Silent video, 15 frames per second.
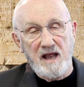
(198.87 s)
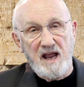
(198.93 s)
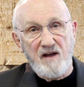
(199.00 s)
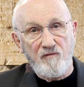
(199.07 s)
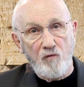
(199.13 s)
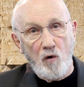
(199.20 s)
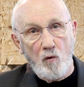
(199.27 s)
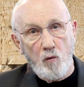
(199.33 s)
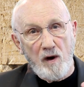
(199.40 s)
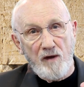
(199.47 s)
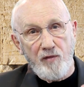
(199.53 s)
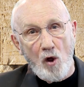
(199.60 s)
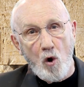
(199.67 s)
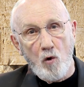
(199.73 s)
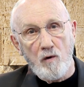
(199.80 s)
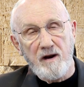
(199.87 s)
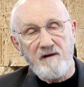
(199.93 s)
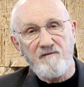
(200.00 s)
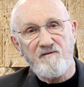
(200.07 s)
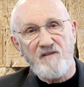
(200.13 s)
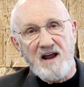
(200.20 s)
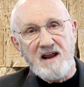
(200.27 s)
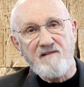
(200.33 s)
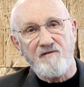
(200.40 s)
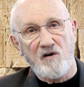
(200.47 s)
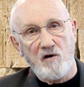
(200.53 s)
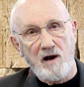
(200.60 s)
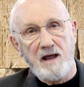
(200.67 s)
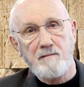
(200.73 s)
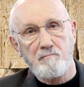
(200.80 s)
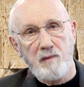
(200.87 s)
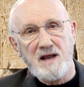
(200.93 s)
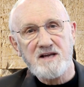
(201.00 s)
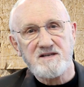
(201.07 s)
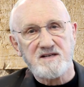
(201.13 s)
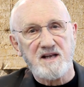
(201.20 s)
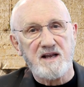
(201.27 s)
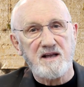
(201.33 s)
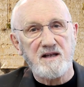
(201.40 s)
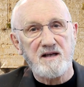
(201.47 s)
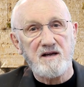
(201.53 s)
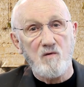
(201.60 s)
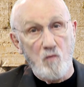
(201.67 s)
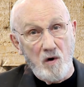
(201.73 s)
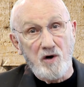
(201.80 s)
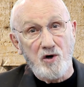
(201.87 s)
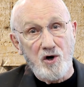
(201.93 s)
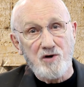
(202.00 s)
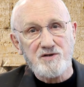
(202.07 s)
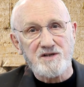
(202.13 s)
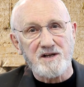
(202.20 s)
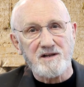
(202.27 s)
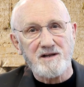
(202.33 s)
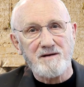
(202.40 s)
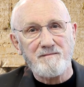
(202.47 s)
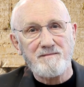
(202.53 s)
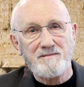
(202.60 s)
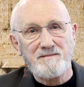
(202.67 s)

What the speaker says: if we're withholding favor and blessing, we're cursing them.